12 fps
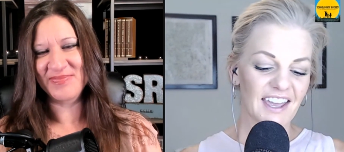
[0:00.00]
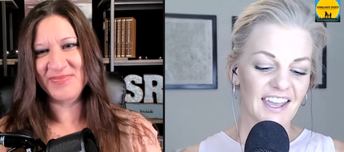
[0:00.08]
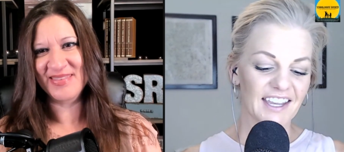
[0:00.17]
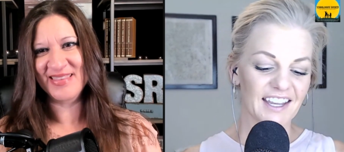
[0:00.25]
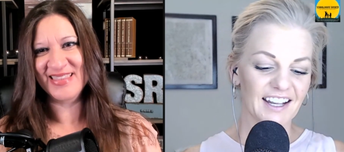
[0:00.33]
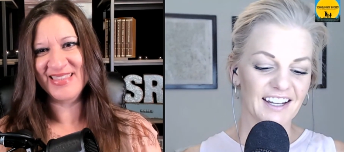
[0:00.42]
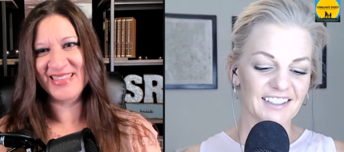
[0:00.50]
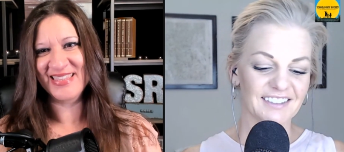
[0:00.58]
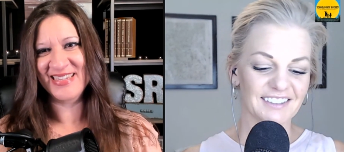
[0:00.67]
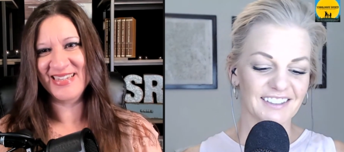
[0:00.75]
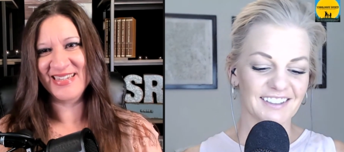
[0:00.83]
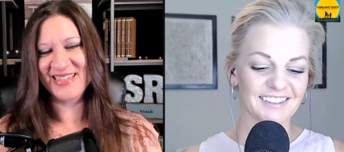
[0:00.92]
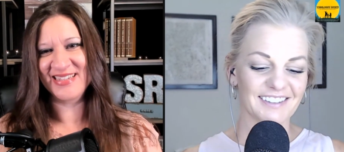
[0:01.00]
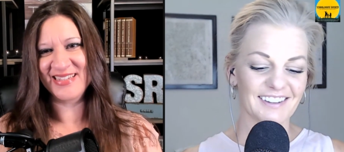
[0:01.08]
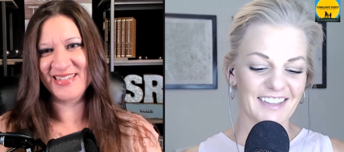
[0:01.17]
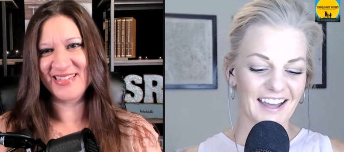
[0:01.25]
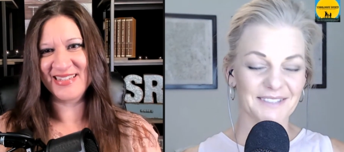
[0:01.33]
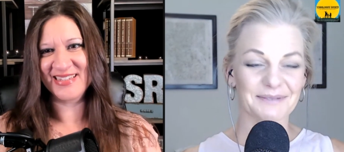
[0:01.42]
Speaker 1: And
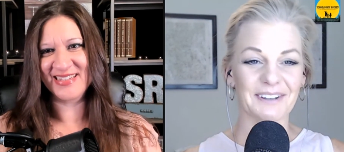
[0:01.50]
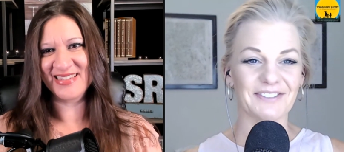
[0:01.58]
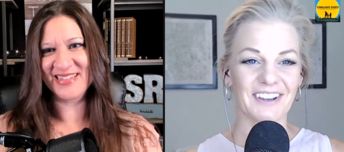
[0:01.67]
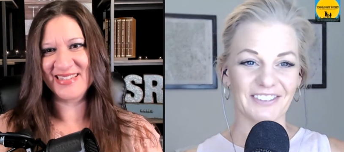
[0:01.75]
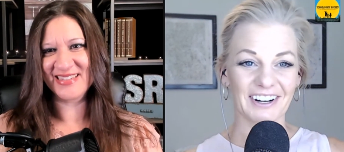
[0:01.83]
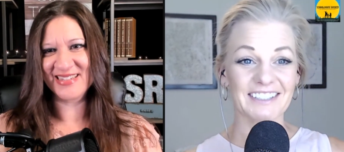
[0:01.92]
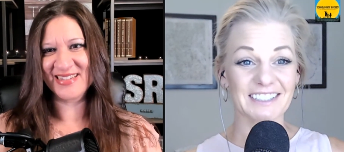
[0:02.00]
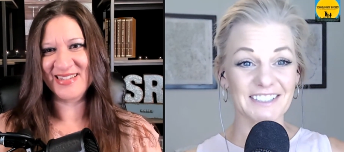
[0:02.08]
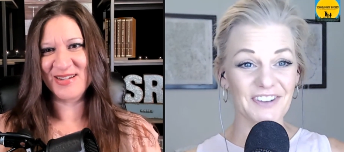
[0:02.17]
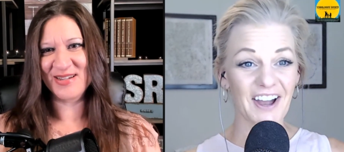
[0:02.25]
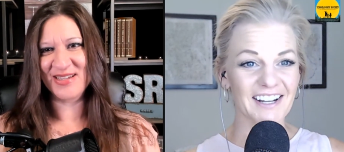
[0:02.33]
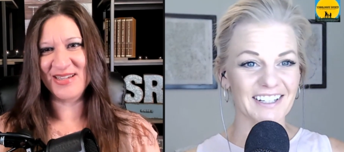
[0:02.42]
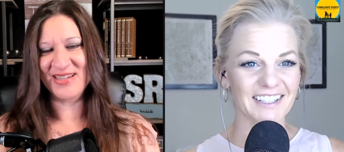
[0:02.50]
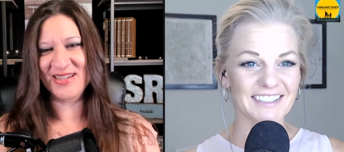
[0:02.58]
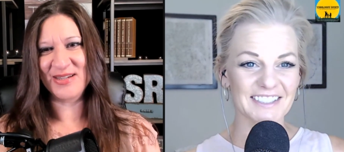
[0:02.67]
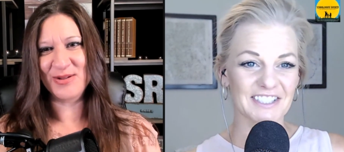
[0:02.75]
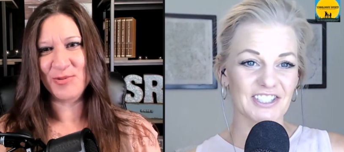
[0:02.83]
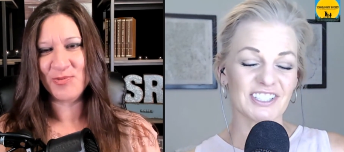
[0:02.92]
that's my favorite because it's fun because
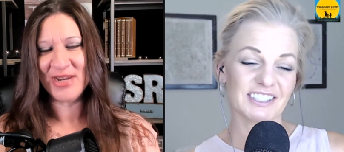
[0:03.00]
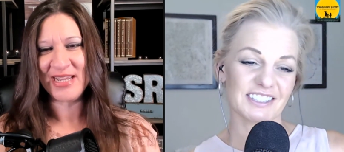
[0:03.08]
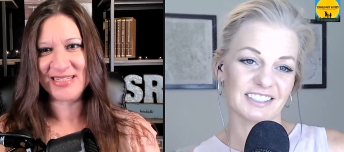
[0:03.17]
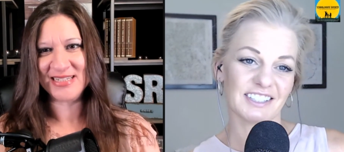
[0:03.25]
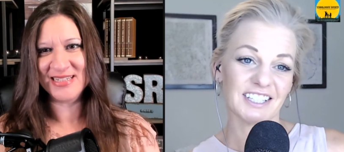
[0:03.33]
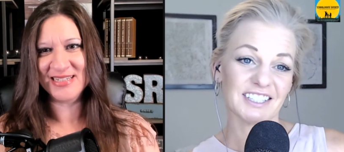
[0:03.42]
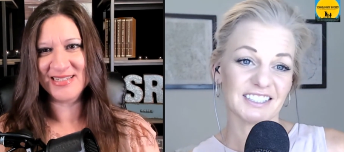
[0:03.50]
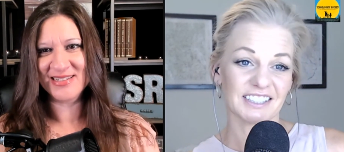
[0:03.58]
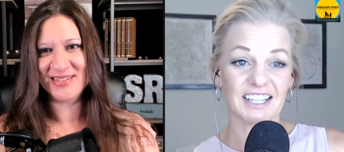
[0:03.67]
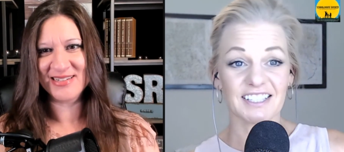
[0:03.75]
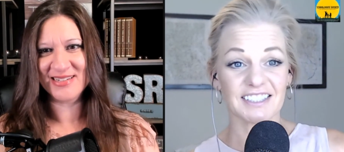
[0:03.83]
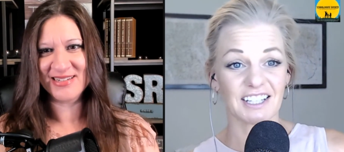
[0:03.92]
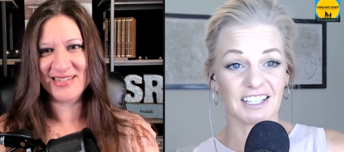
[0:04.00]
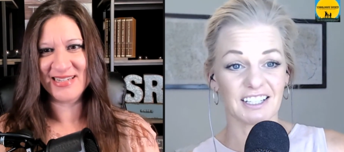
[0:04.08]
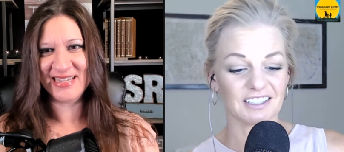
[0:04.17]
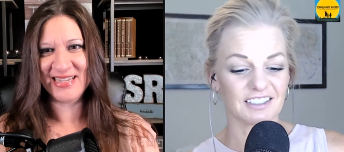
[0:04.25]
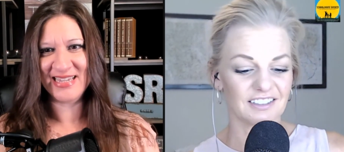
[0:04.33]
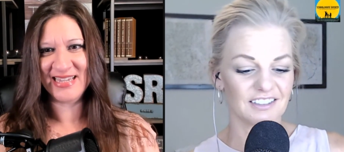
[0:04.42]
it's just, right. it's like
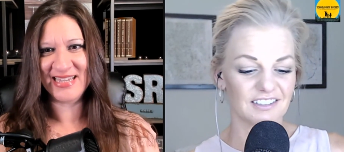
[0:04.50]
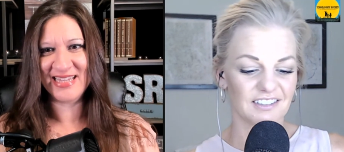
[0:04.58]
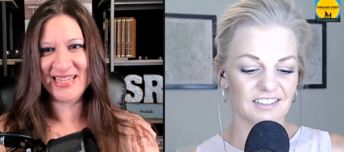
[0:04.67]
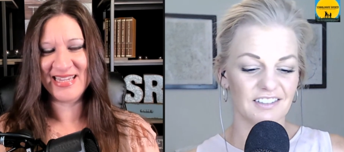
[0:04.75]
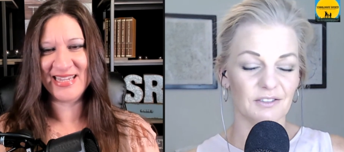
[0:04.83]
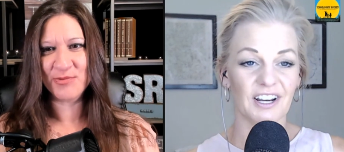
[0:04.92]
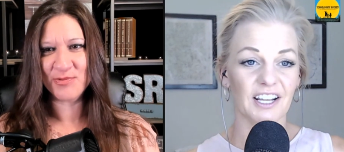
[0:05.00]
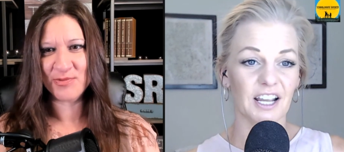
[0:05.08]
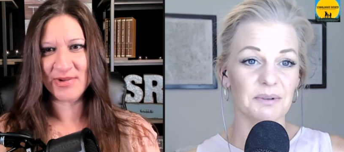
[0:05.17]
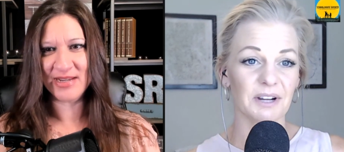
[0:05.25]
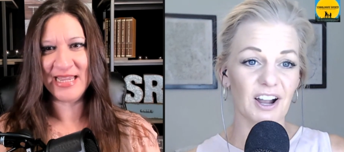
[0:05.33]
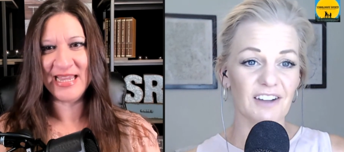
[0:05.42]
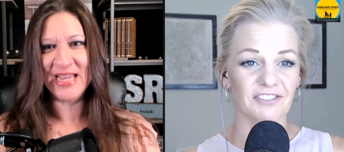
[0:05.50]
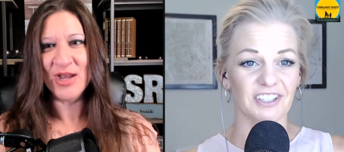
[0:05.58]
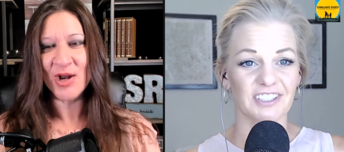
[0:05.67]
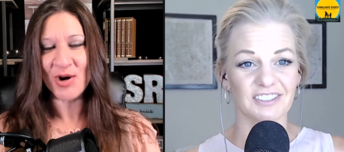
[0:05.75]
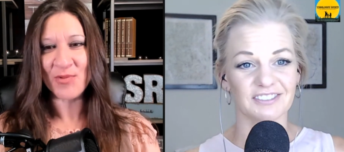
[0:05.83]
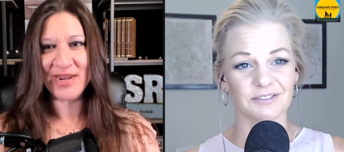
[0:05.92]
sitting at a cup of
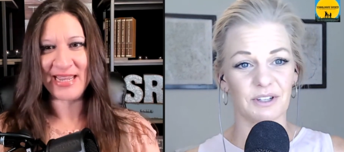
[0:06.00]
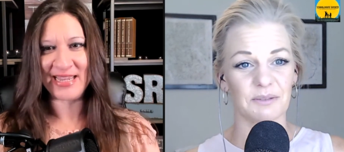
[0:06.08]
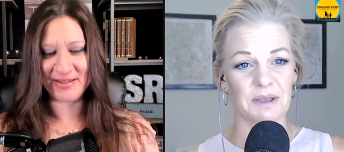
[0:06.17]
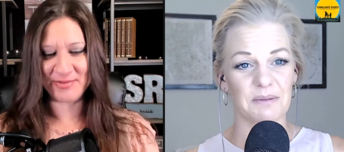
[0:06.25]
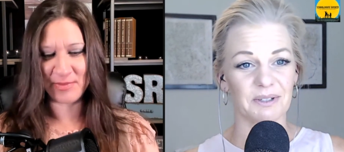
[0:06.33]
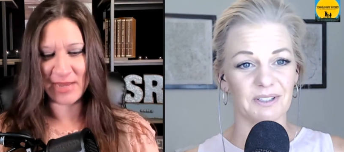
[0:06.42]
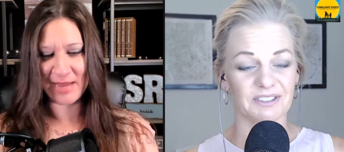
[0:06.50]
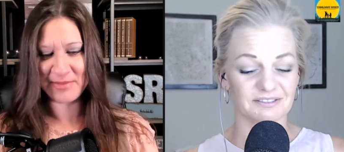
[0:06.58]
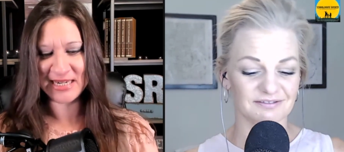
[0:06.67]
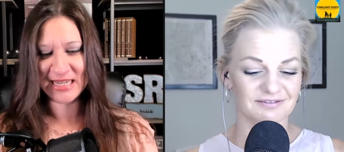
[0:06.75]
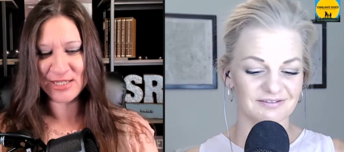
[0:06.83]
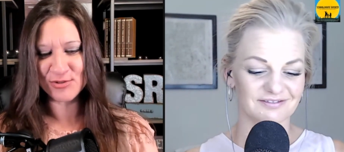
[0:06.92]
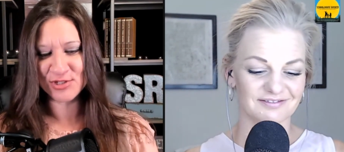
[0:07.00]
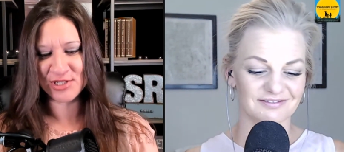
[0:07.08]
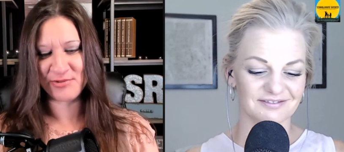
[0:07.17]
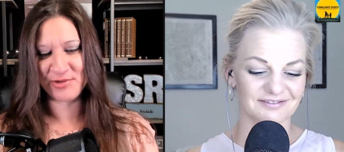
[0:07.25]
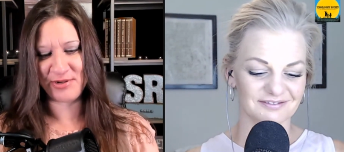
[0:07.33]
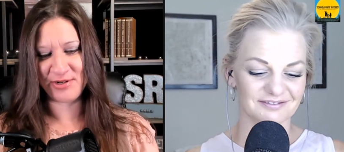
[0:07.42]
coffee
Speaker 2: right. with people. I mean, I usually
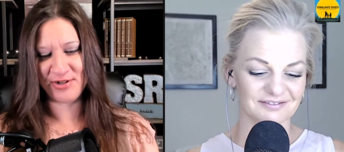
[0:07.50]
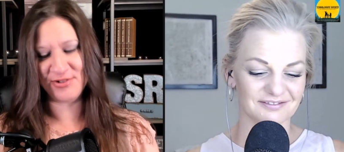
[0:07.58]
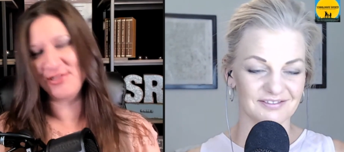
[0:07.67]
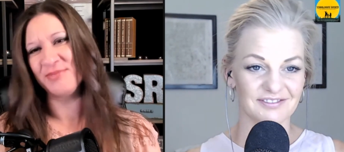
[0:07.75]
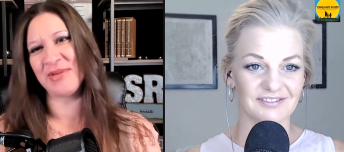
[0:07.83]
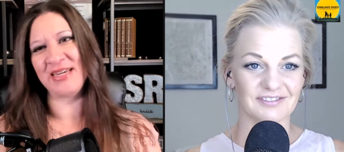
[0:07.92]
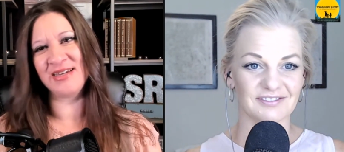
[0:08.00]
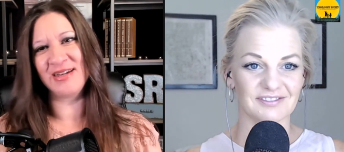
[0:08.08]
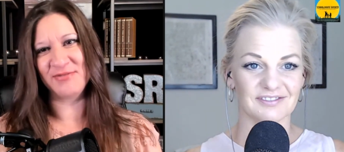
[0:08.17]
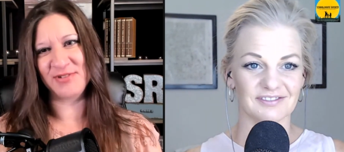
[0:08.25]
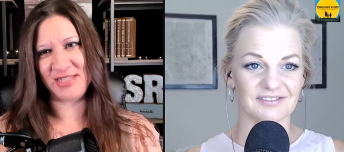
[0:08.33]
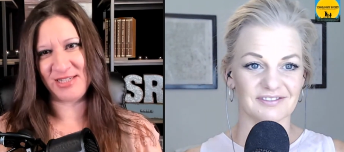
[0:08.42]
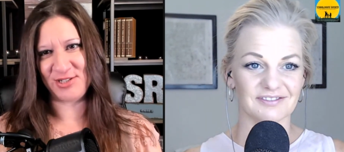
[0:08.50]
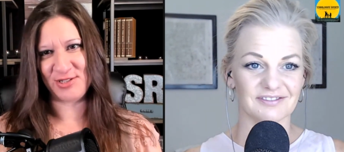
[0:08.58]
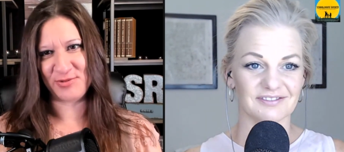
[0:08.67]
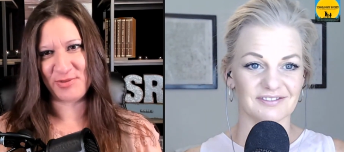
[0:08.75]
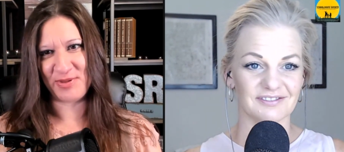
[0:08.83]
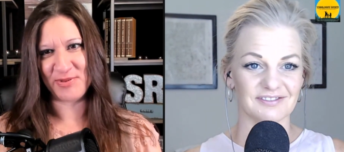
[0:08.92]
rehearse my conversations
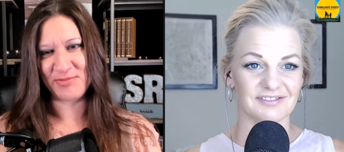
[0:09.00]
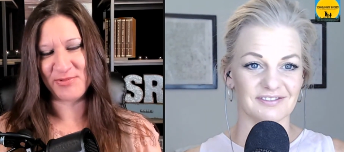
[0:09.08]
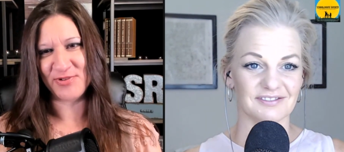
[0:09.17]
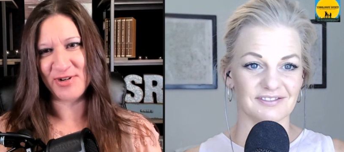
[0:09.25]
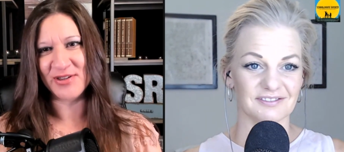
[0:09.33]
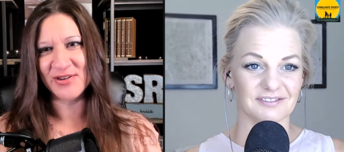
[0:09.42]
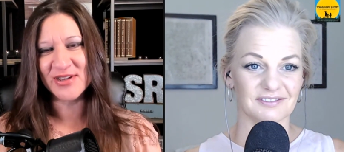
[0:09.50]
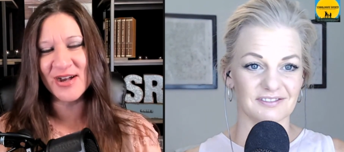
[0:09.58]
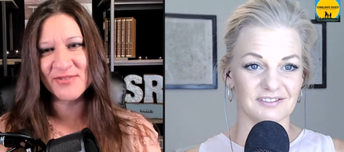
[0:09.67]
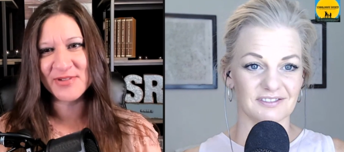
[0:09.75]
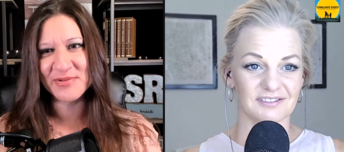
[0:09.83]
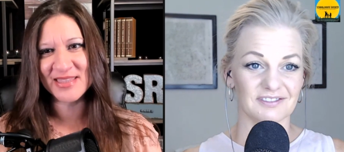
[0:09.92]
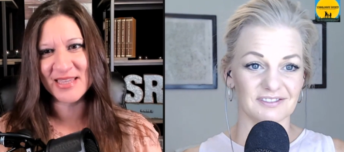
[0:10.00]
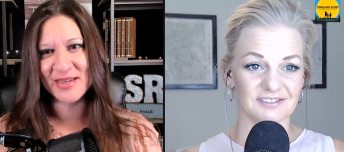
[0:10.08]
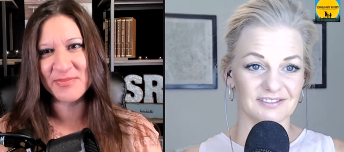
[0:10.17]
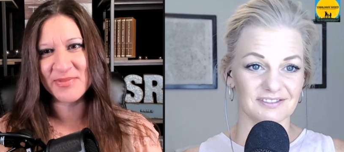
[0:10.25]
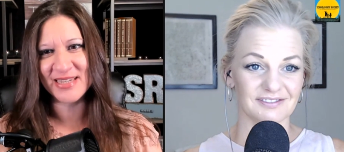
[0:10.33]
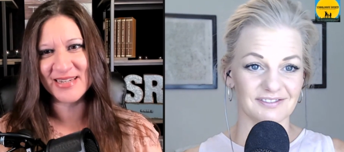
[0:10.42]
with people before I go to coffee with them,
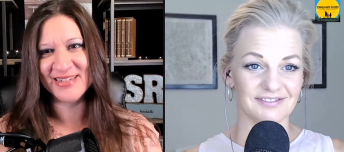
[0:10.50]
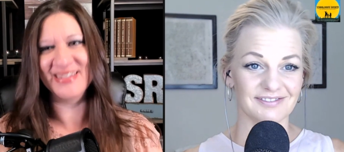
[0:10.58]
but